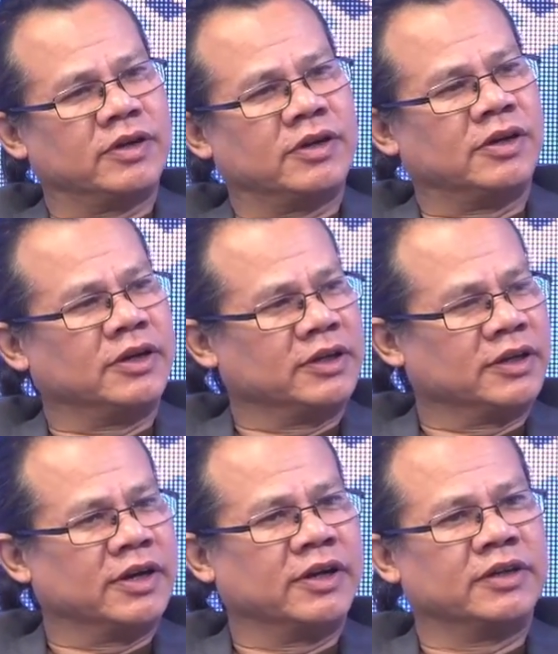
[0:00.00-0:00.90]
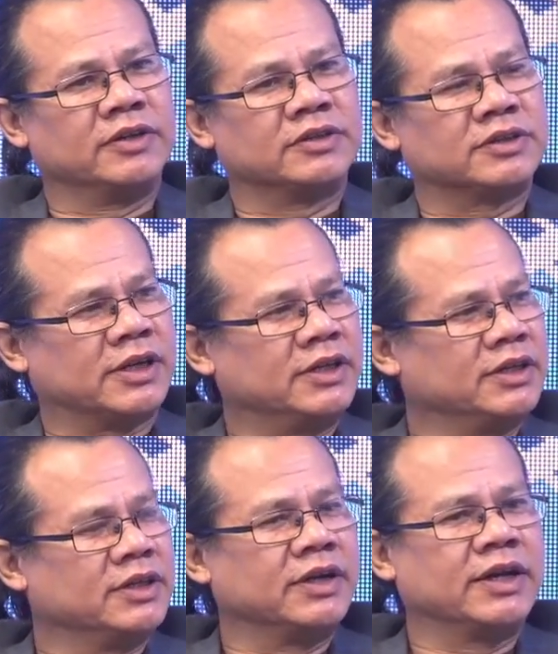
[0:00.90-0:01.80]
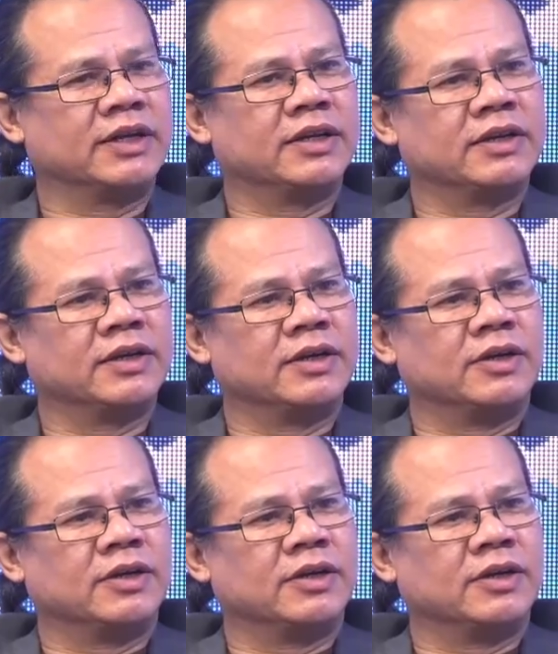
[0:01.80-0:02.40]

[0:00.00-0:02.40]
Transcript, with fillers: learning and studying and